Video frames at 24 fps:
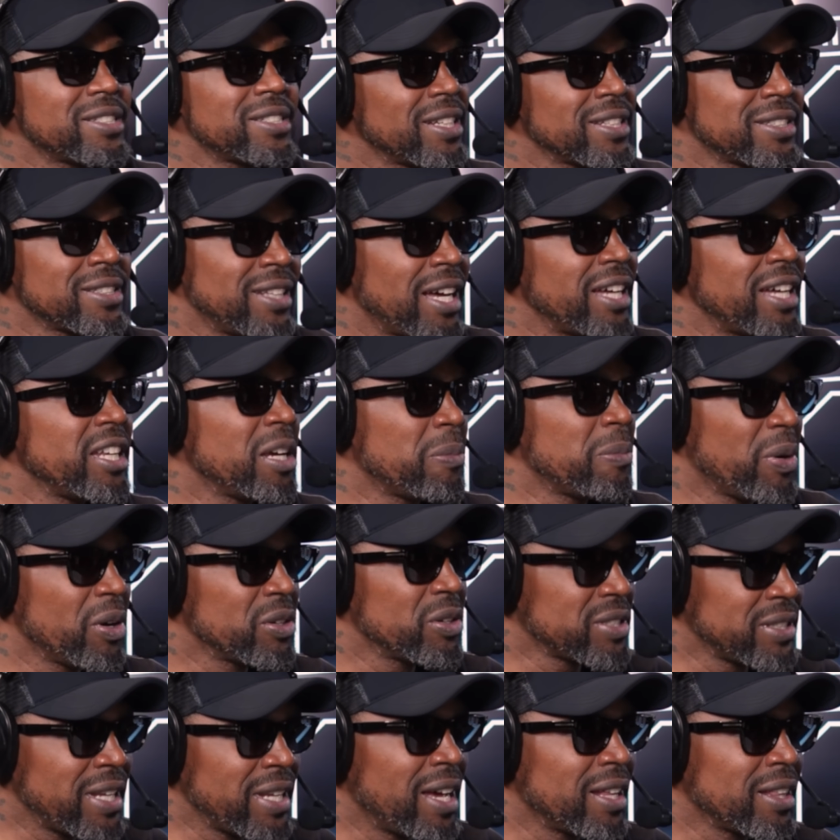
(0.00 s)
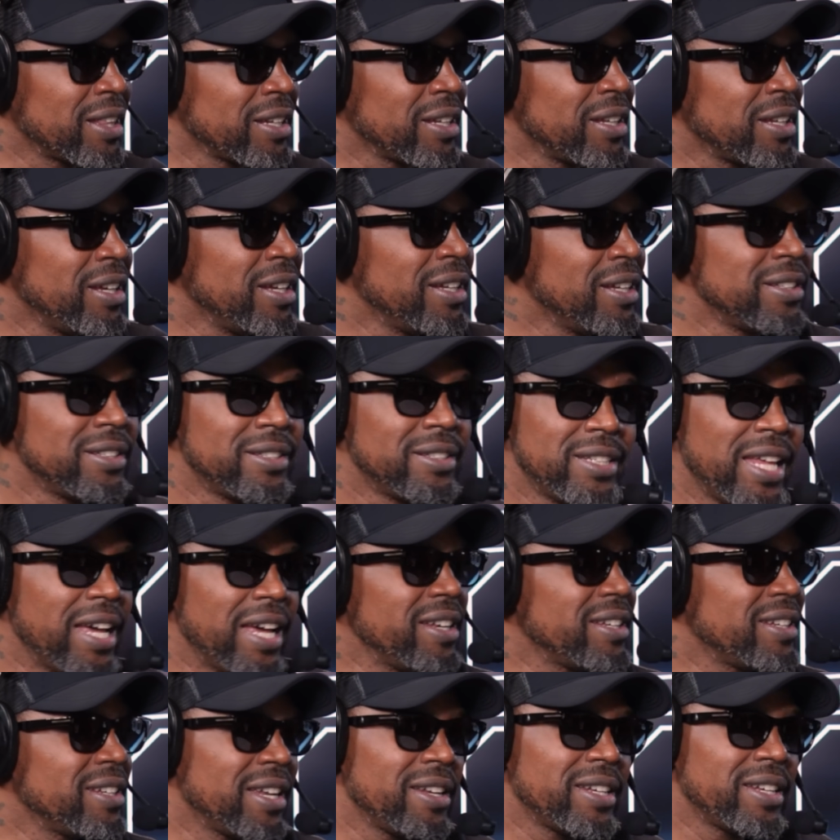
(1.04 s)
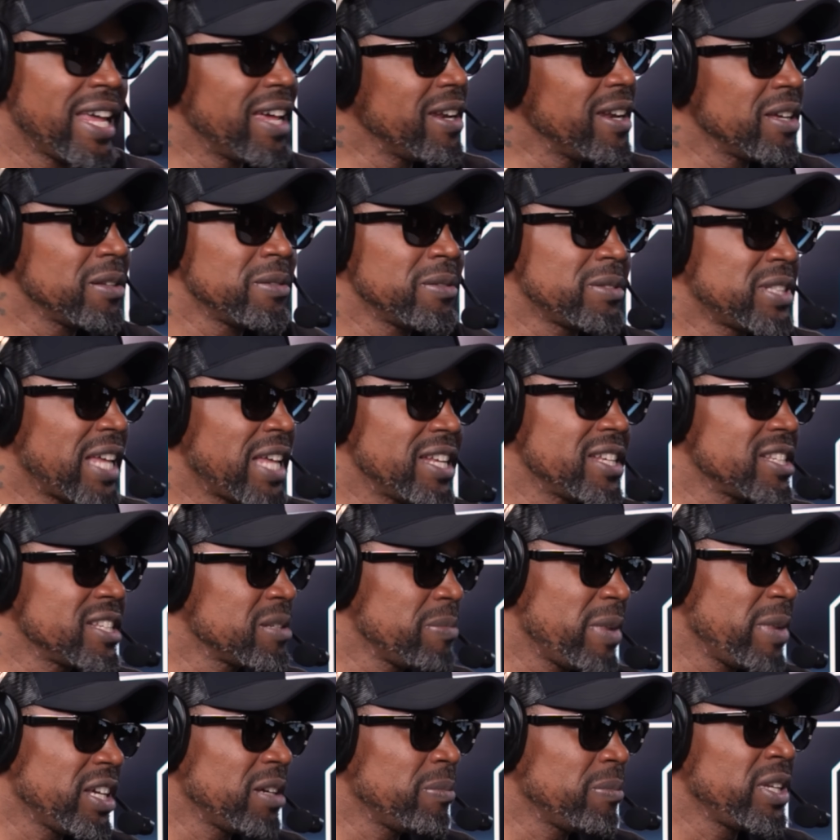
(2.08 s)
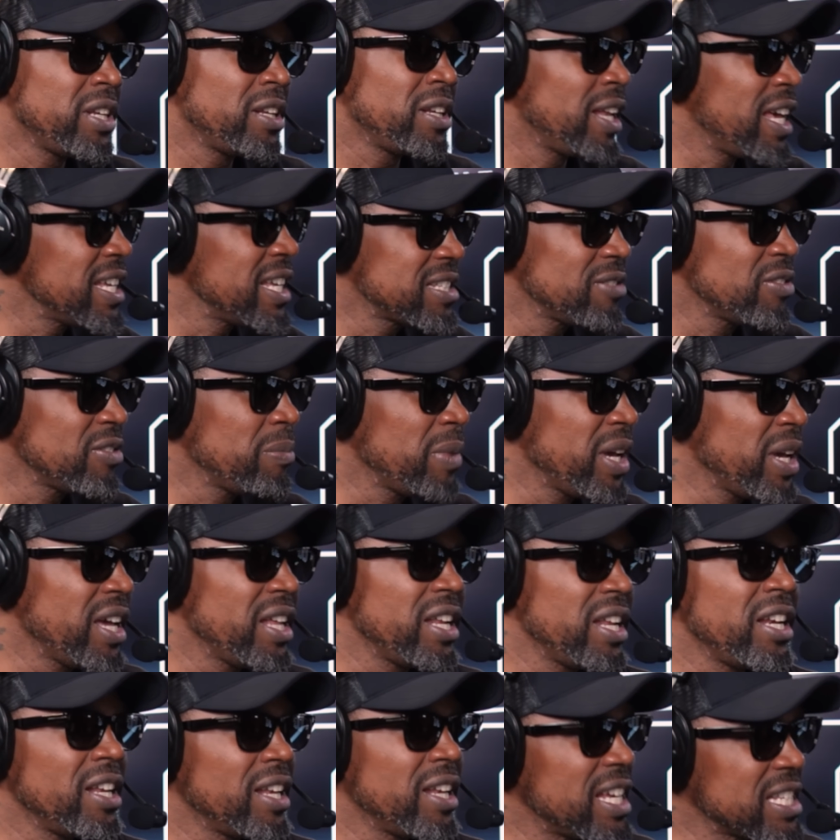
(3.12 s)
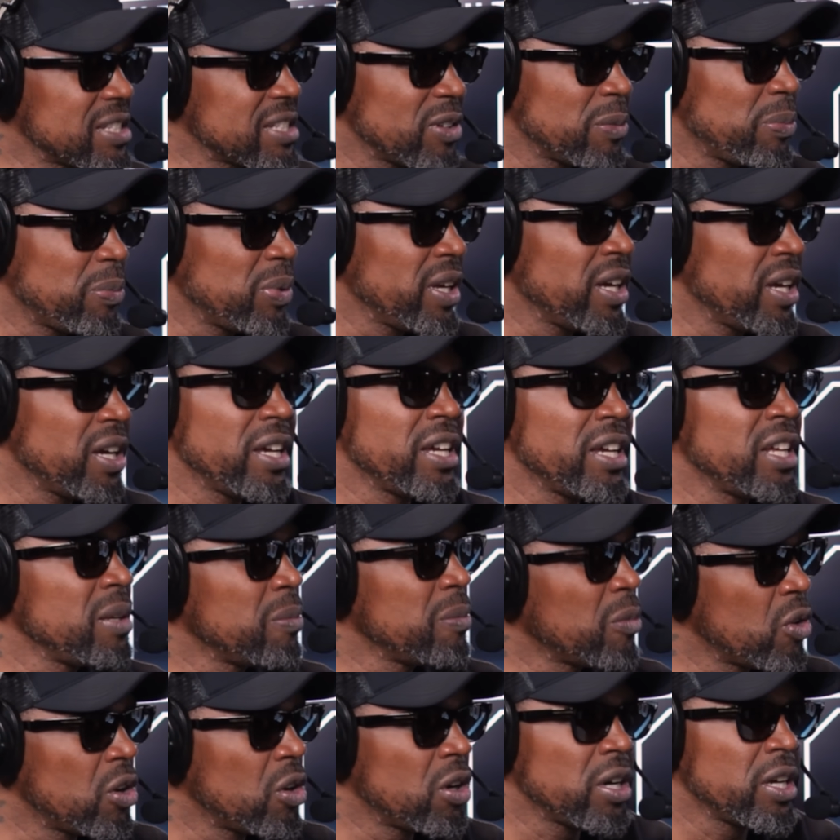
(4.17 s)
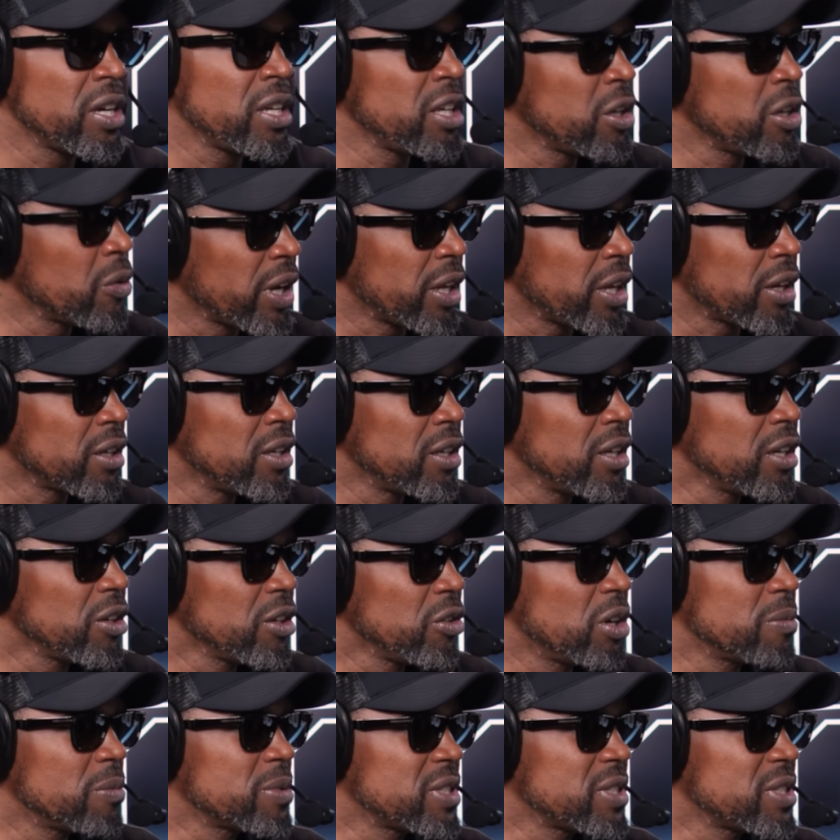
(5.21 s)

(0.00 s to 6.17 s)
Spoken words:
just not their personality. That doesn't make him any less of a man, any less of a player, any more, any greater. You know what I'm